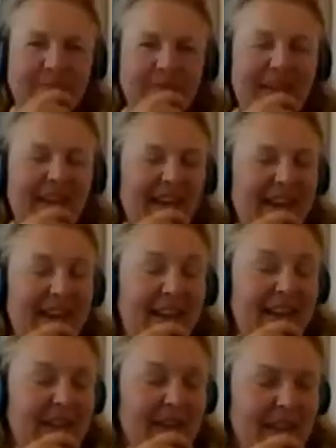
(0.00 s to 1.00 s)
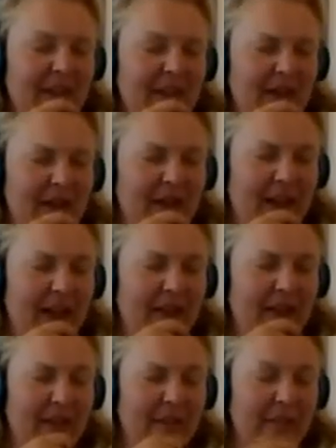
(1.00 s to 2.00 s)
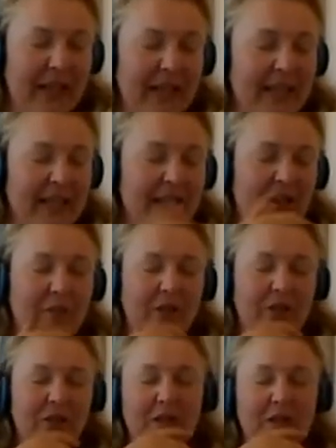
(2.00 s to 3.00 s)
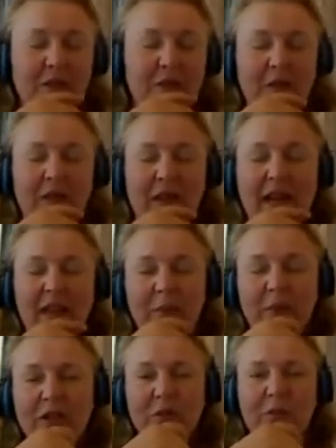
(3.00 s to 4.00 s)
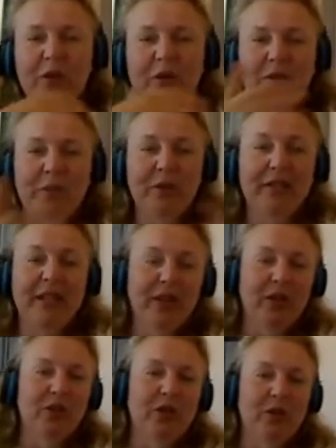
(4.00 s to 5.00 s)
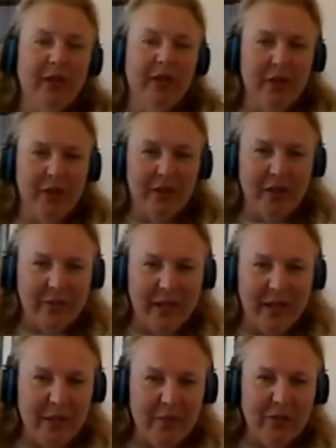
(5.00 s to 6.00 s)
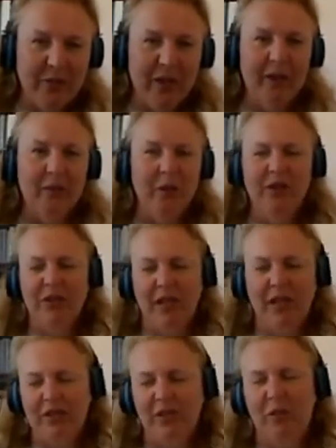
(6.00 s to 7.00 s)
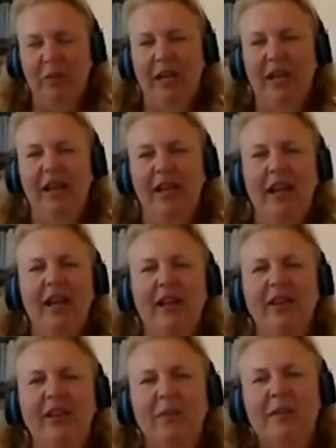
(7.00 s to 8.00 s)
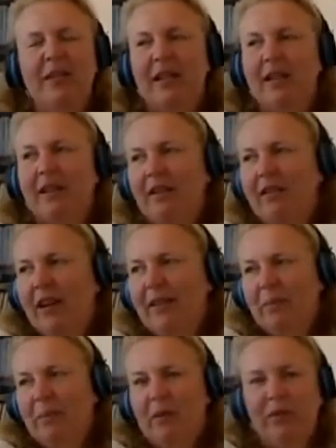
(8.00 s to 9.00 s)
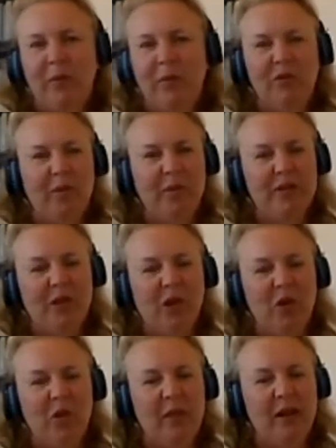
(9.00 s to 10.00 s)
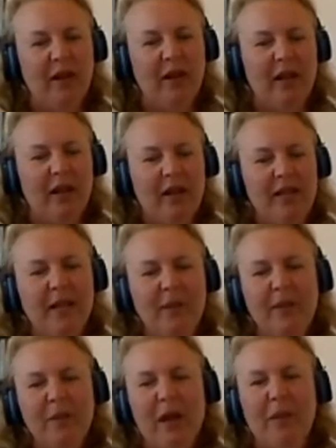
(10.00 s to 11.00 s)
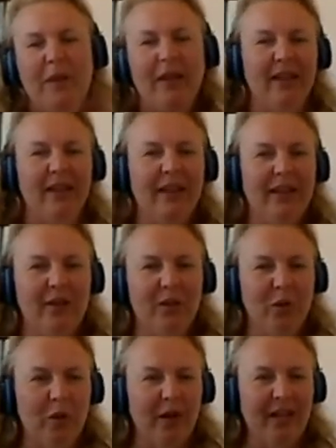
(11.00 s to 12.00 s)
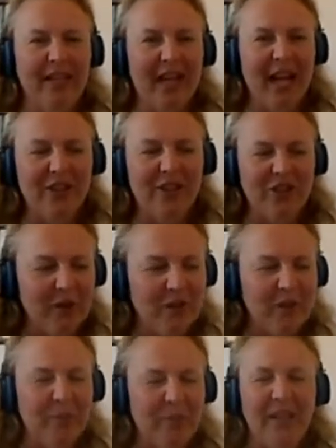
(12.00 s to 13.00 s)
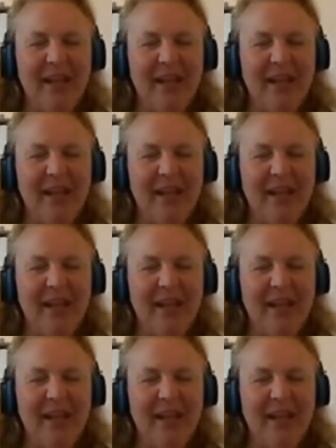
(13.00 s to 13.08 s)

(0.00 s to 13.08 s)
Yeah, and I think that's great. My kids' elementary school, the principal puts out YouTube videos sometimes, right? Where it's like 2-minute clips, and a lot of them are filmed from his home, and some of them might be like, corny dad jokes, but